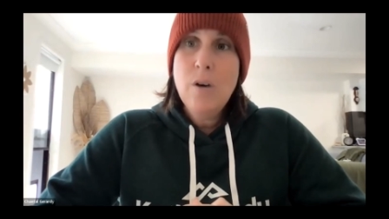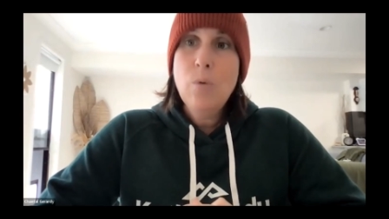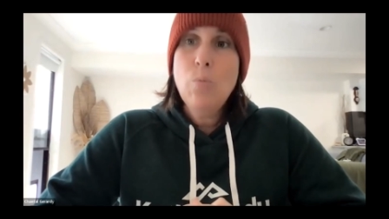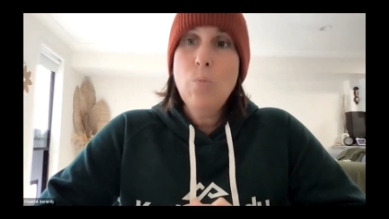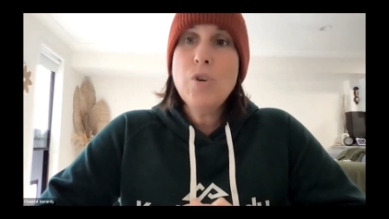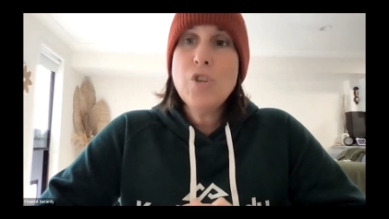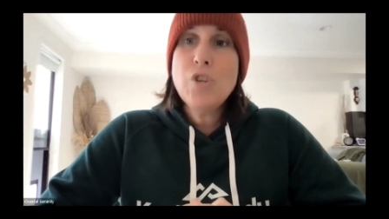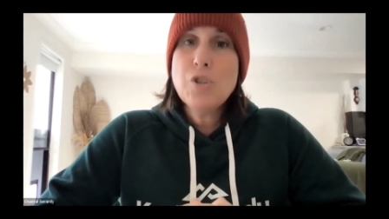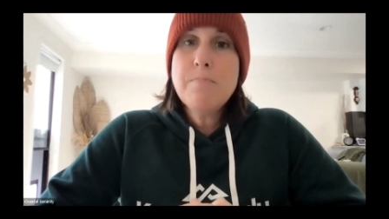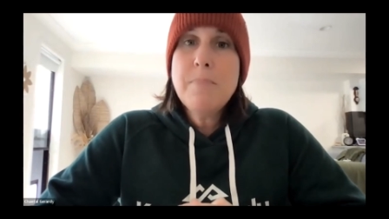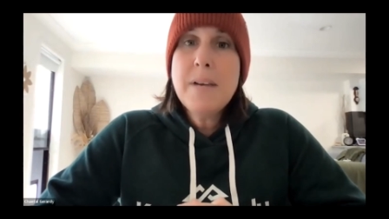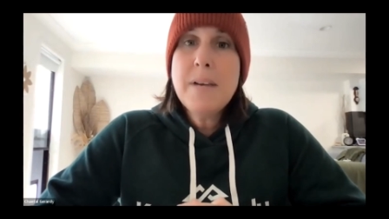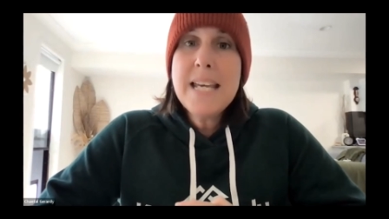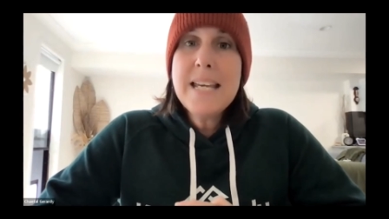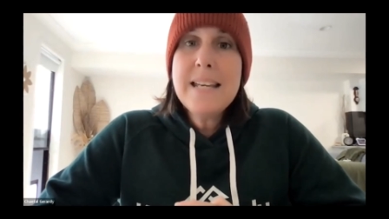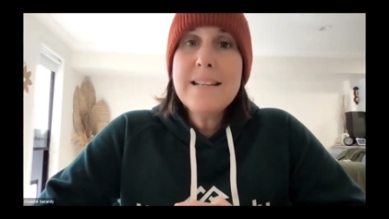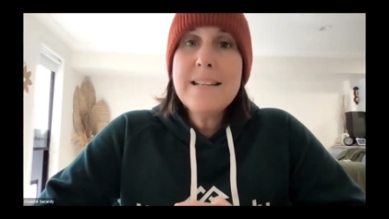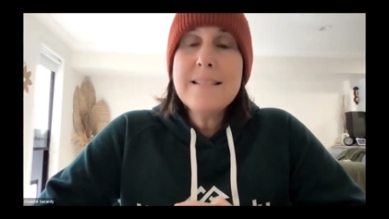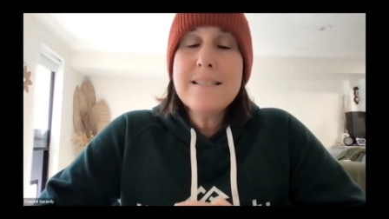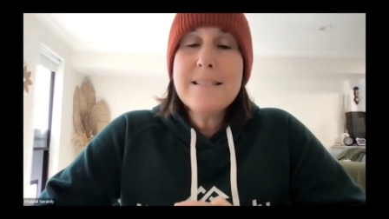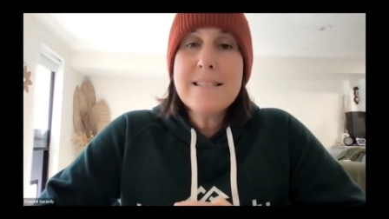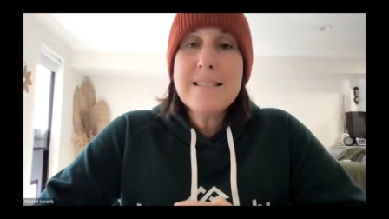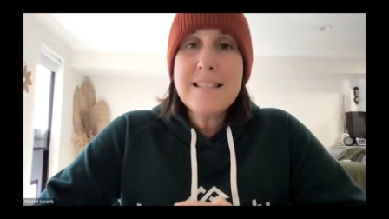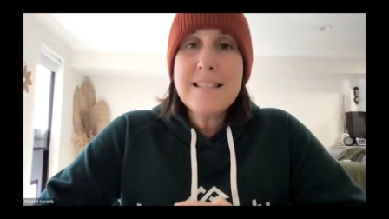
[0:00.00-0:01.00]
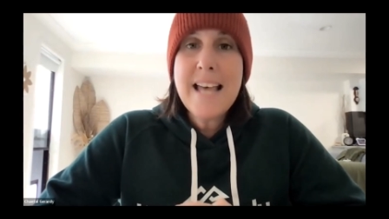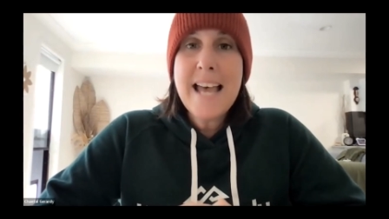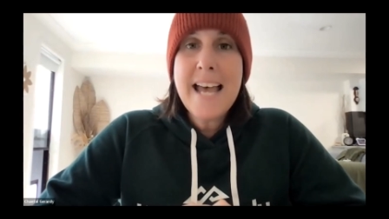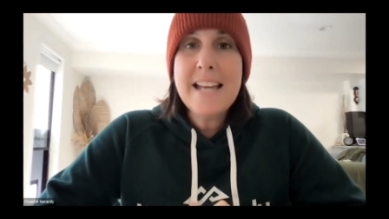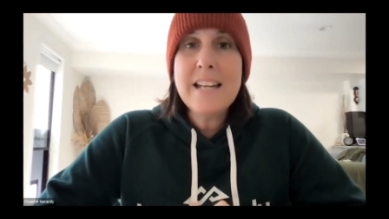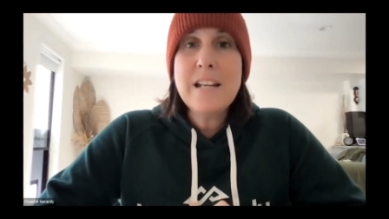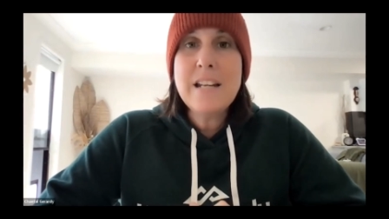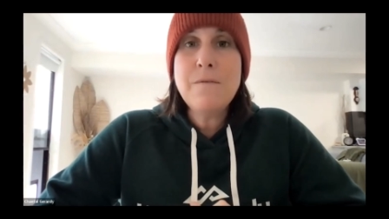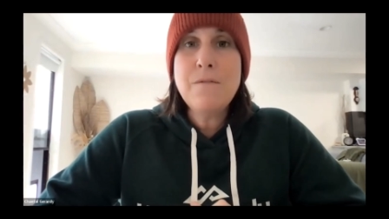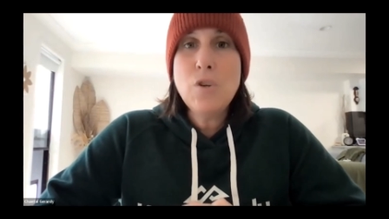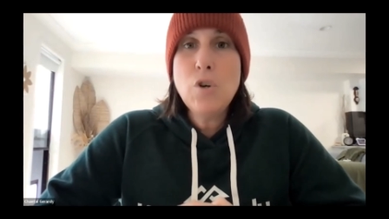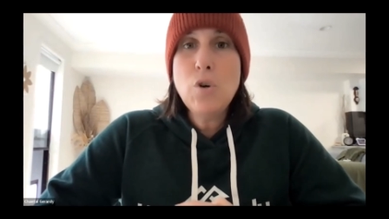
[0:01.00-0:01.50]
which means
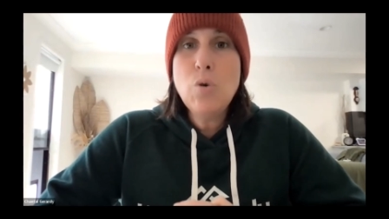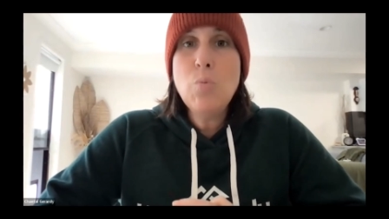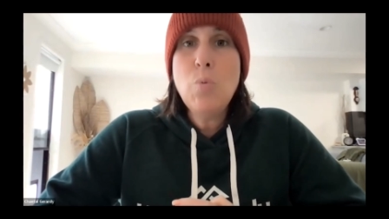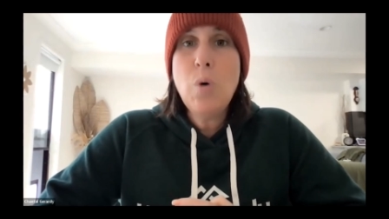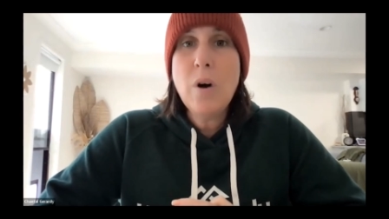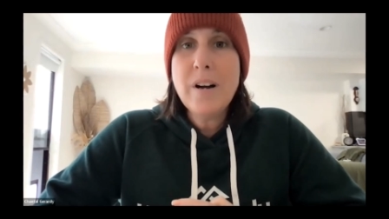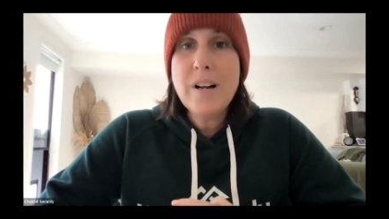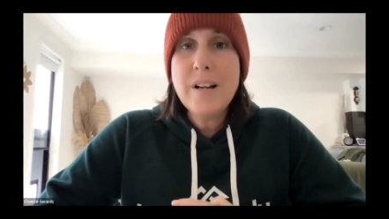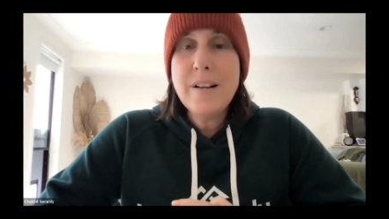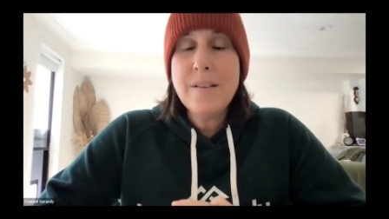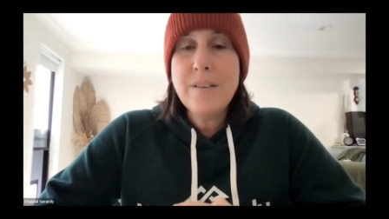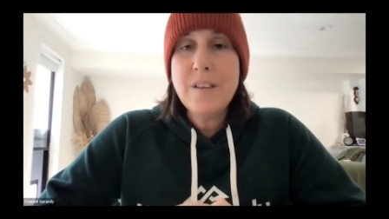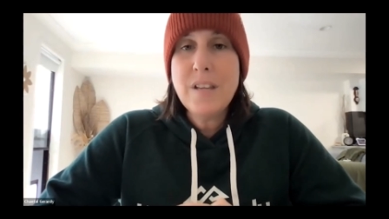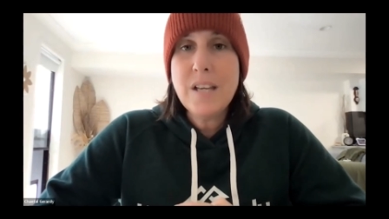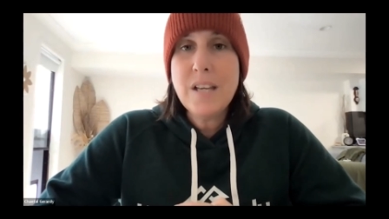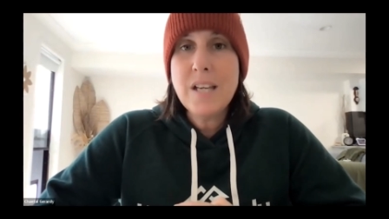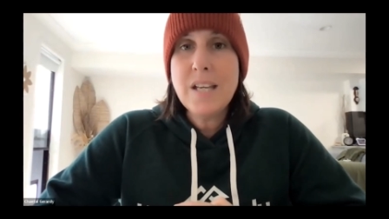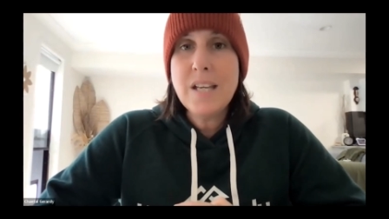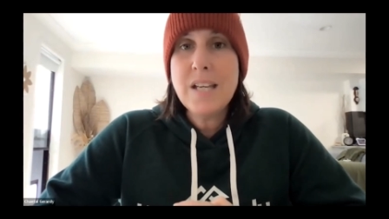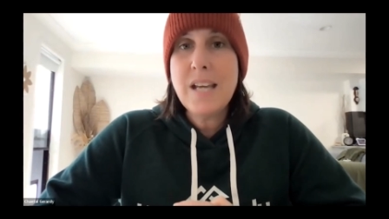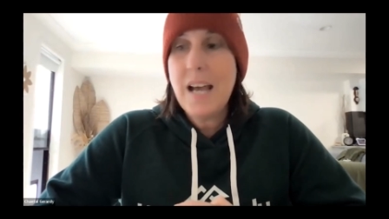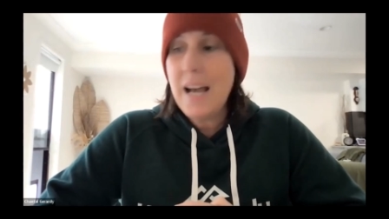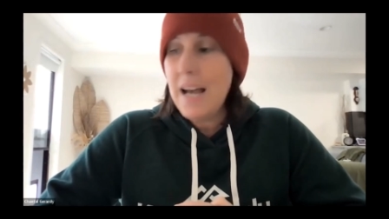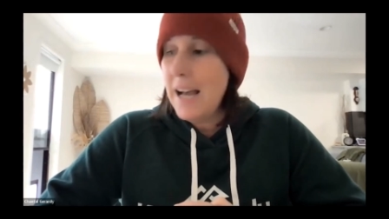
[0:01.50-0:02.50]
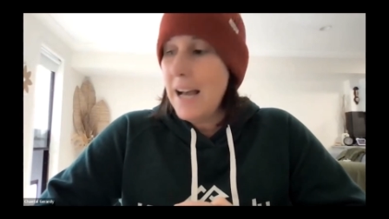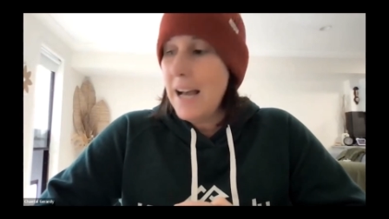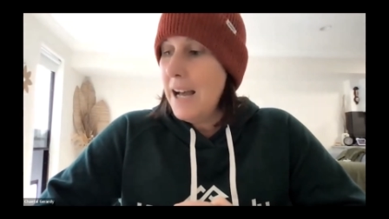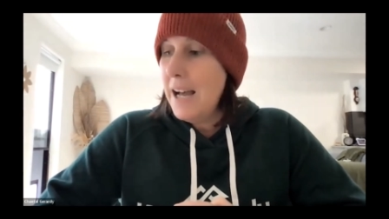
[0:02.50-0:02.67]
that if you're one of the,